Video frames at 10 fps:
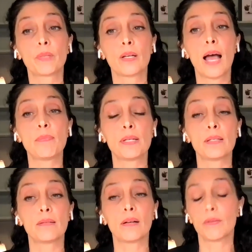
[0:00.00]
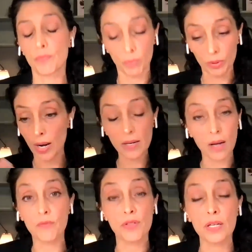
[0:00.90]
happen, any
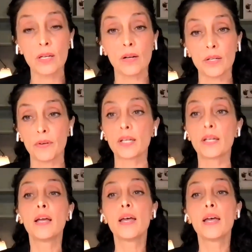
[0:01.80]
kind of thinking on Iran.